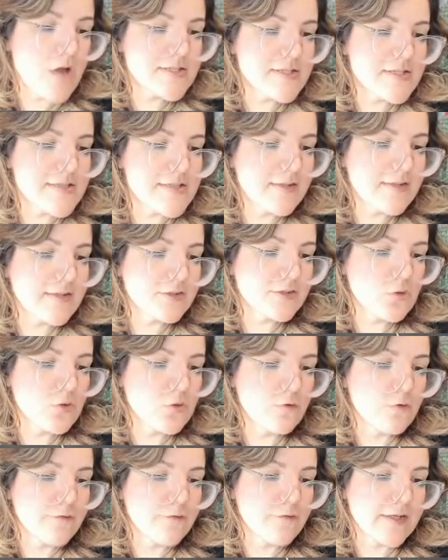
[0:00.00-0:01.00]
sound like a
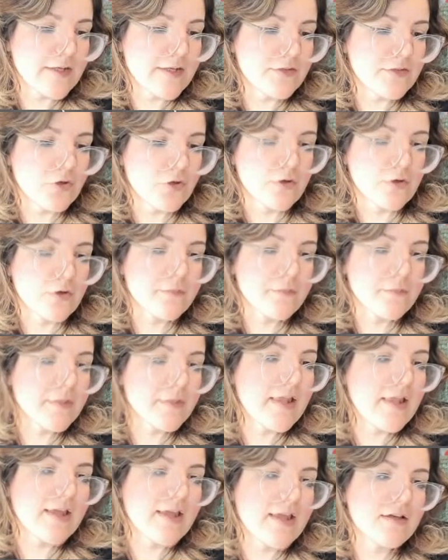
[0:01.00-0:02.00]
total freaking nerd, but
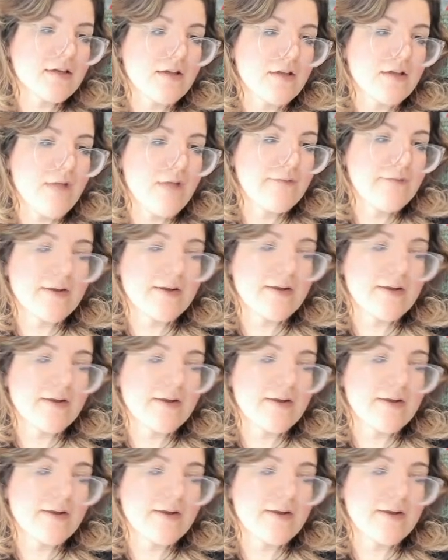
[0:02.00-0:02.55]
like I'm very